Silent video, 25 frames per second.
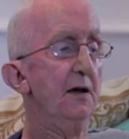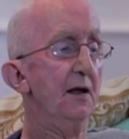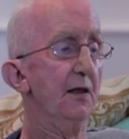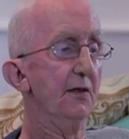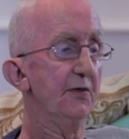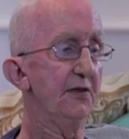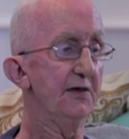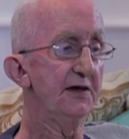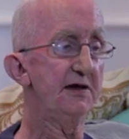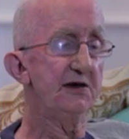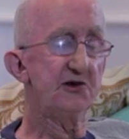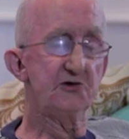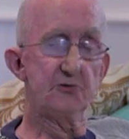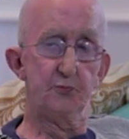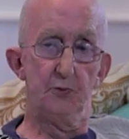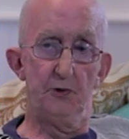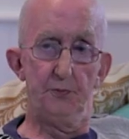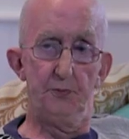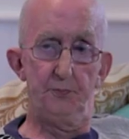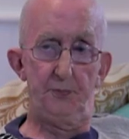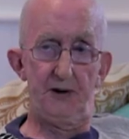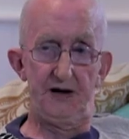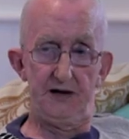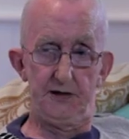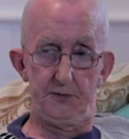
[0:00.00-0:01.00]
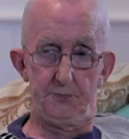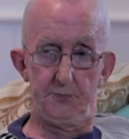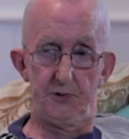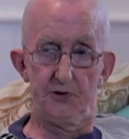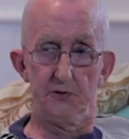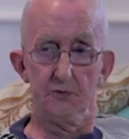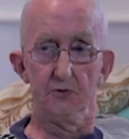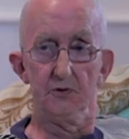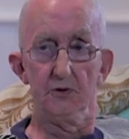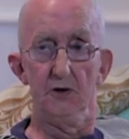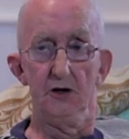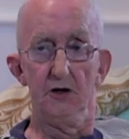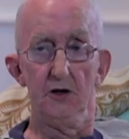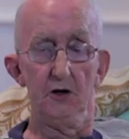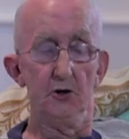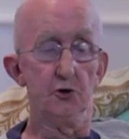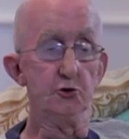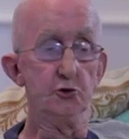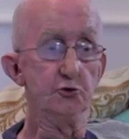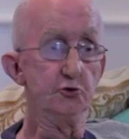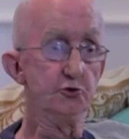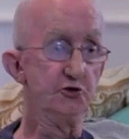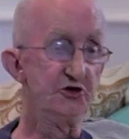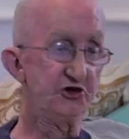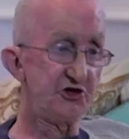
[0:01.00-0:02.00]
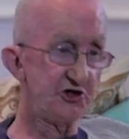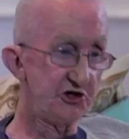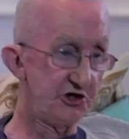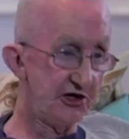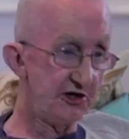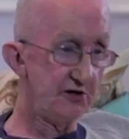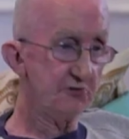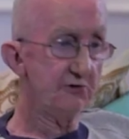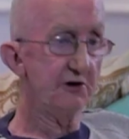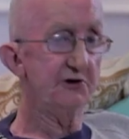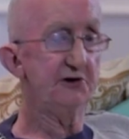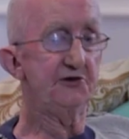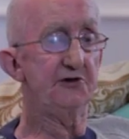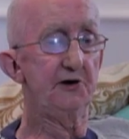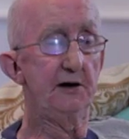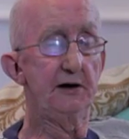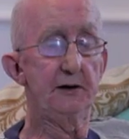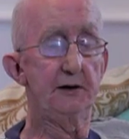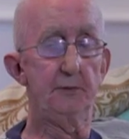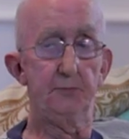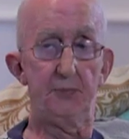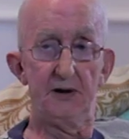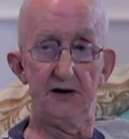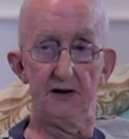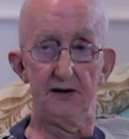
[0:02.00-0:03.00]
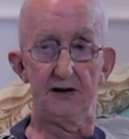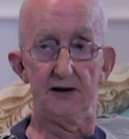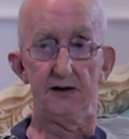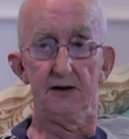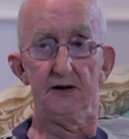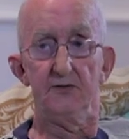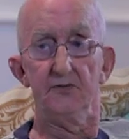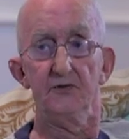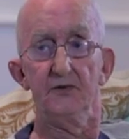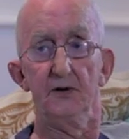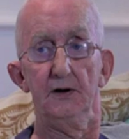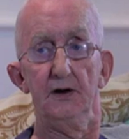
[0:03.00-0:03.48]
These were people who seriously believed